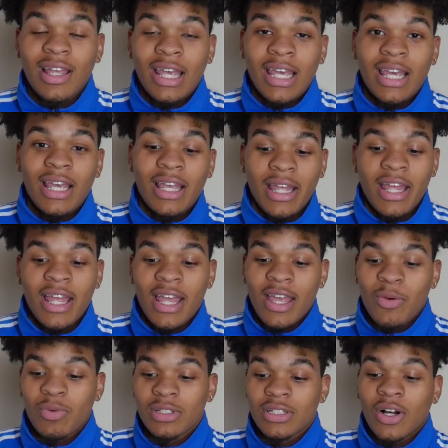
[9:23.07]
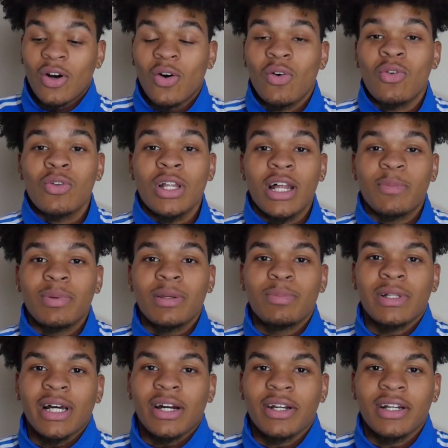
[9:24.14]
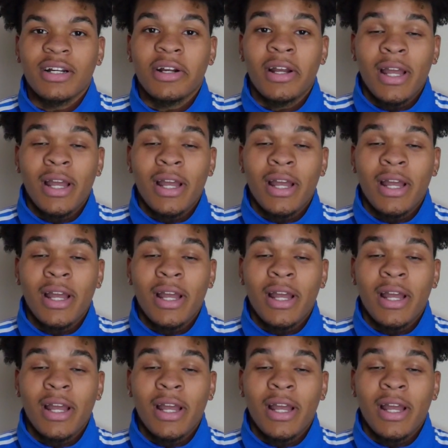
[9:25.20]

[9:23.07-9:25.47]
And it was a whole lot of people out here.